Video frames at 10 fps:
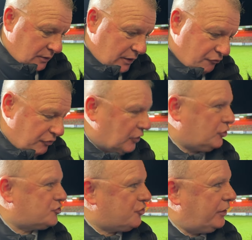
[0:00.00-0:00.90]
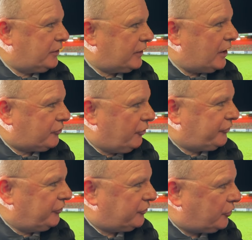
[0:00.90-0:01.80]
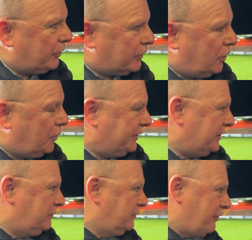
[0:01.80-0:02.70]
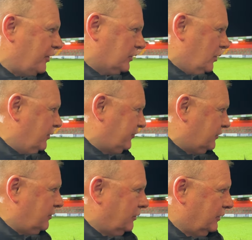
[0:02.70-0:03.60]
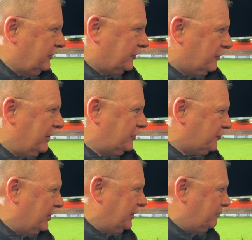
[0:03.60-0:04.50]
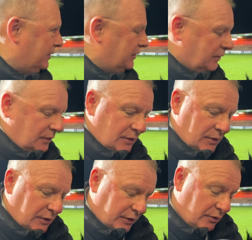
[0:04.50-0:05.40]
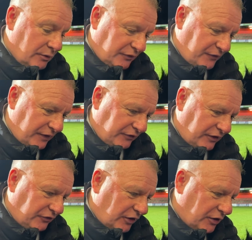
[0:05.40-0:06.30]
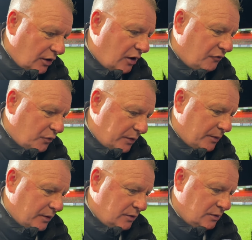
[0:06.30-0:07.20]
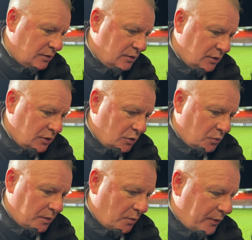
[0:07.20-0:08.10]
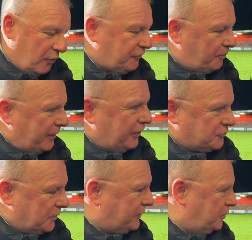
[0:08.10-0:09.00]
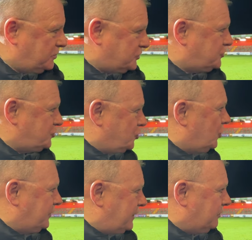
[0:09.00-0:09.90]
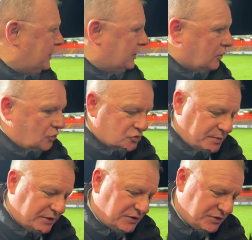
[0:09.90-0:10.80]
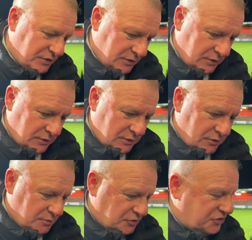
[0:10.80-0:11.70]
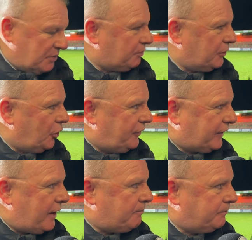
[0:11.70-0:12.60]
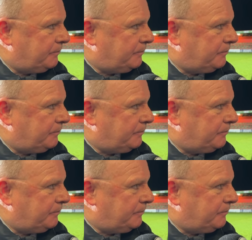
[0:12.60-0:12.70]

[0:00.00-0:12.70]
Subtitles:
a really good striker get across and score a goal, and then the third goal was it. It's a great strike, but, you know, it's fair to say second half, we were way off the pace, whether it was just the shock of them getting goals, because they were just simply not in the game.